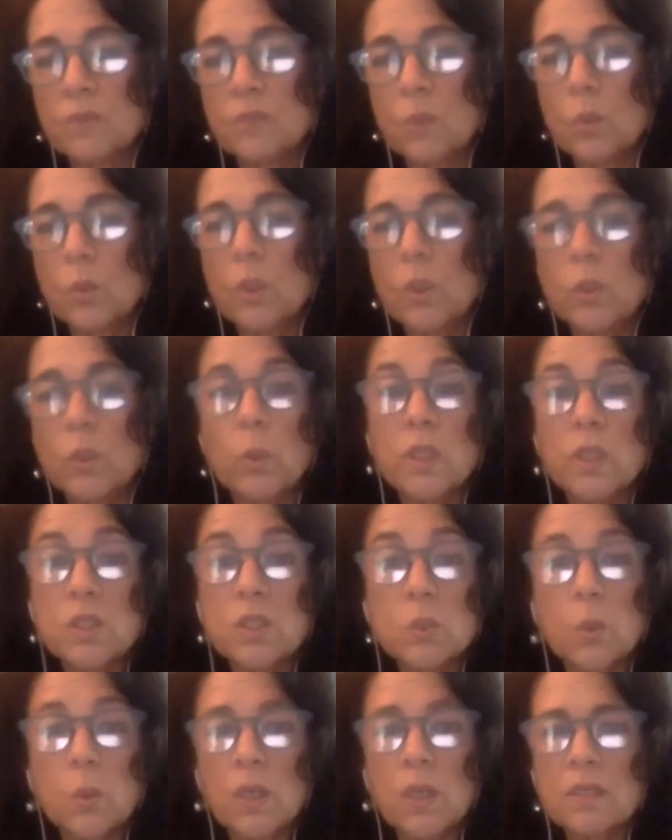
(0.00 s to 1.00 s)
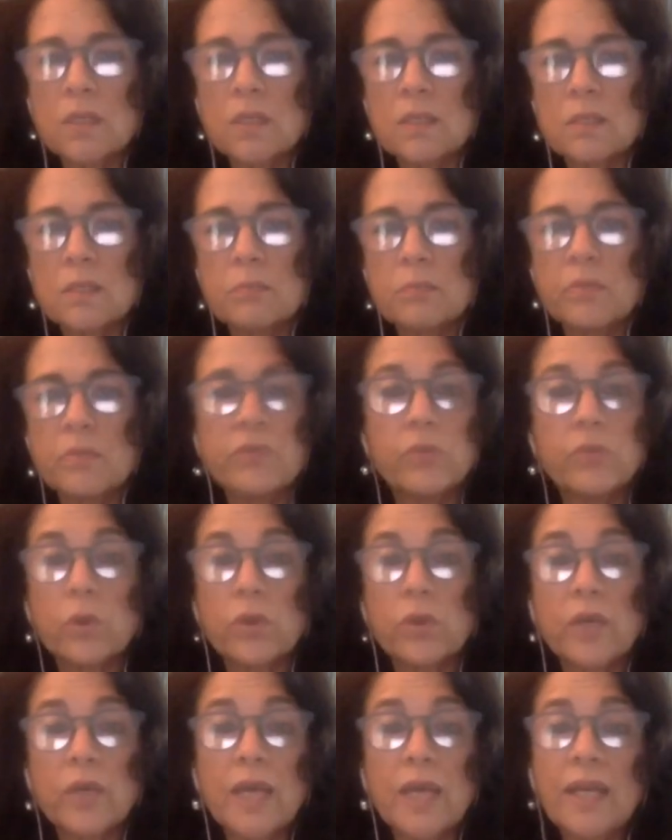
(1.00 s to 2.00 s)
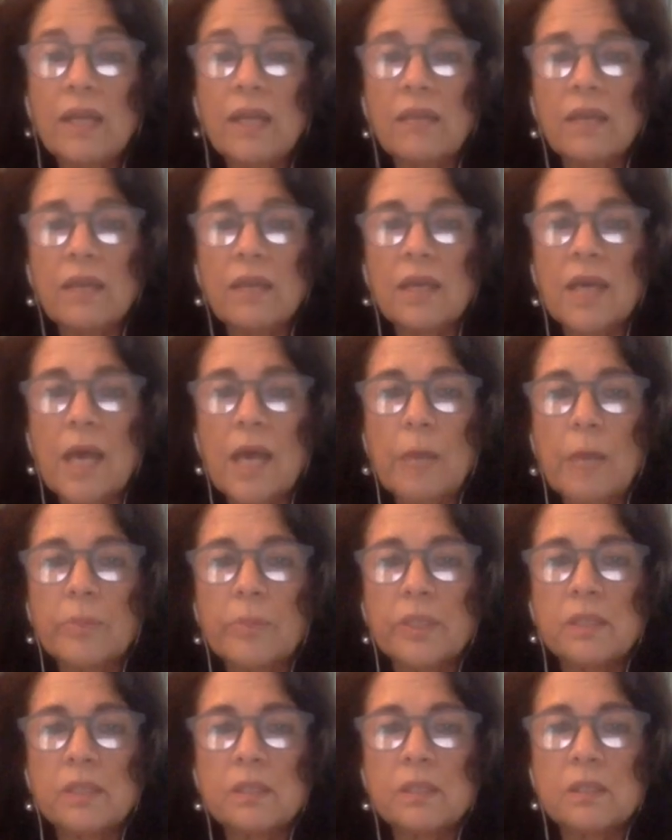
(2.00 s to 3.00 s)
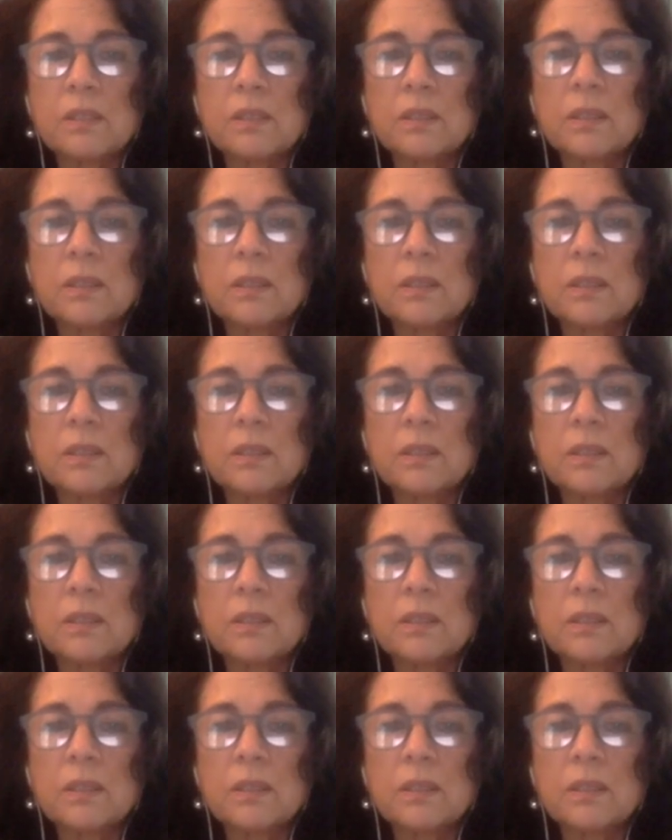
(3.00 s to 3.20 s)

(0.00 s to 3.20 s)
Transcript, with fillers: What once was before anything happened?